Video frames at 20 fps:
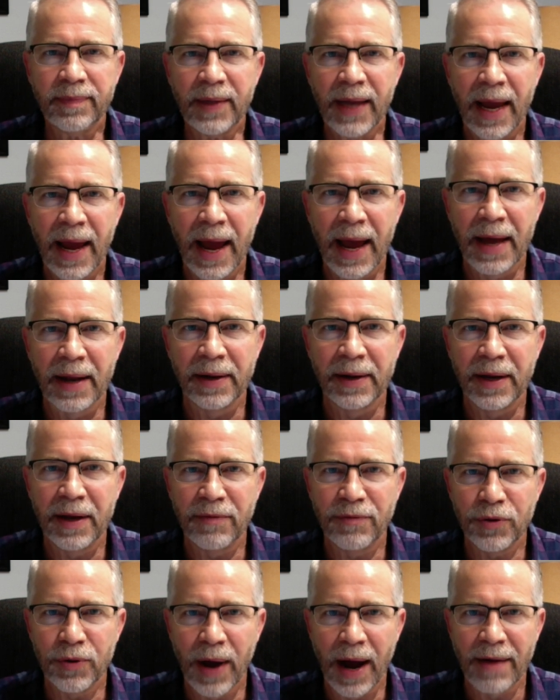And
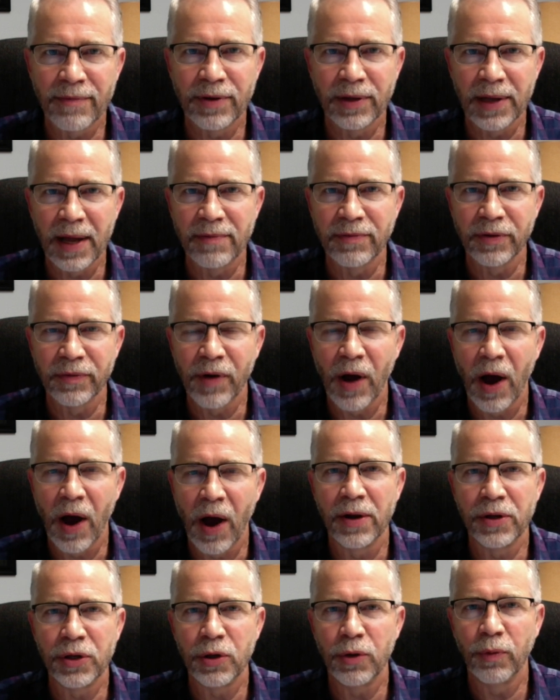if you have the love of
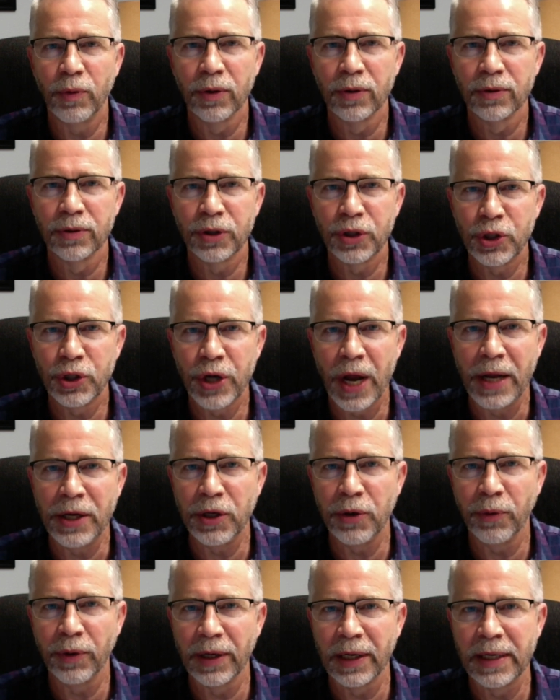God, you will
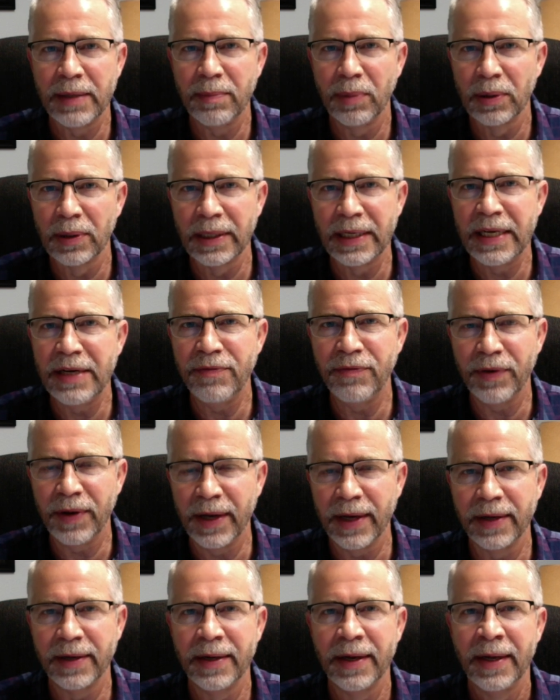genuinely believe
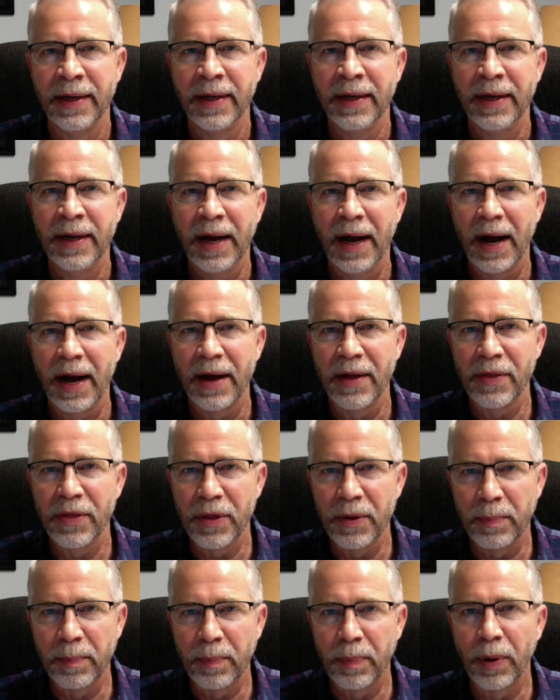in uh,
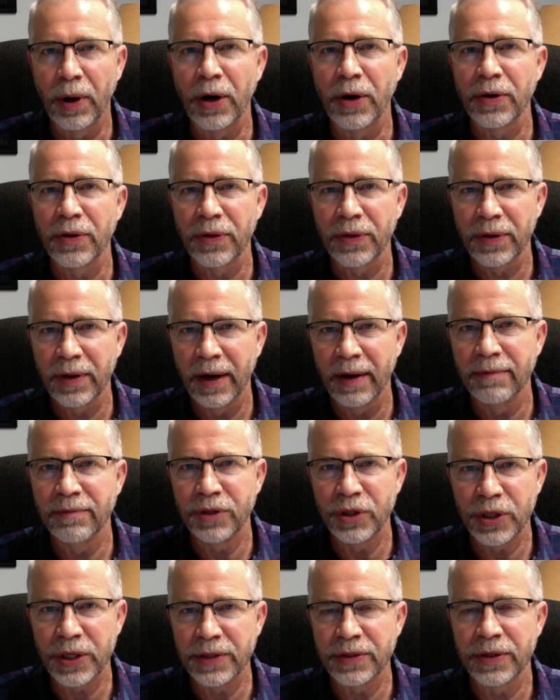the birth of
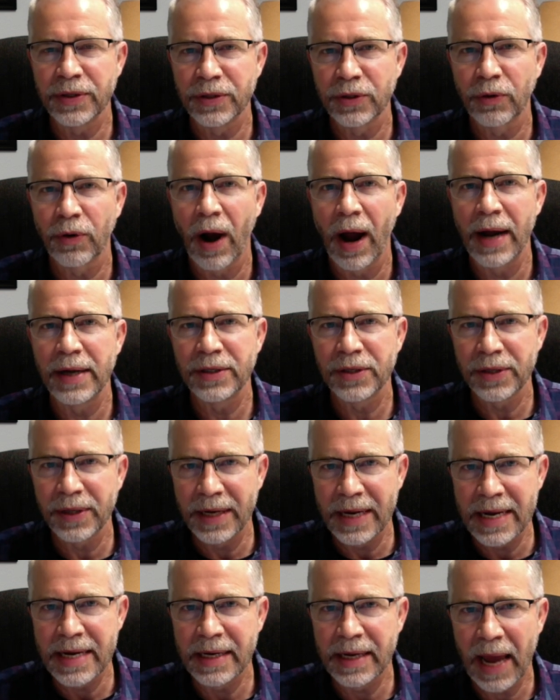Jesus Christ, that
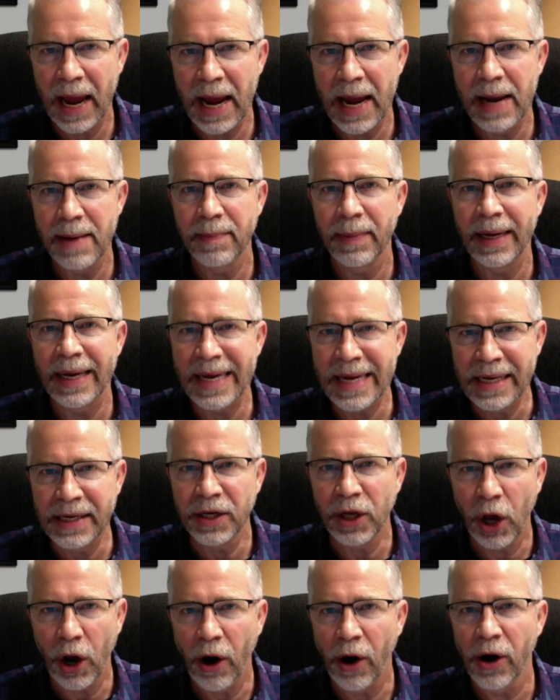he came
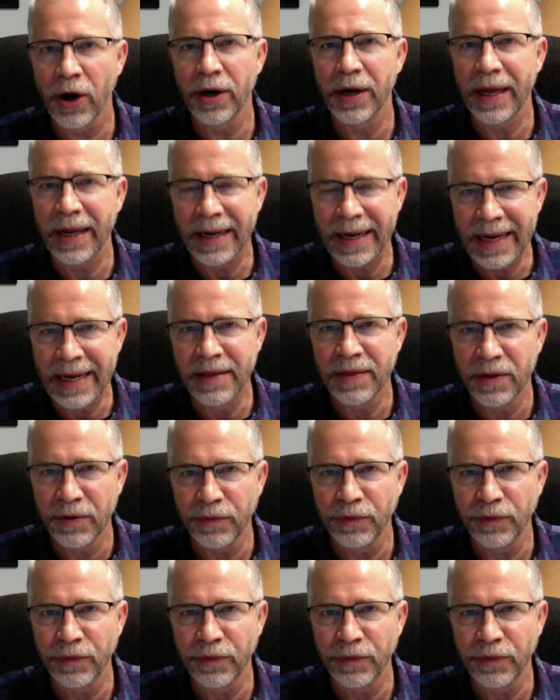incarnate in the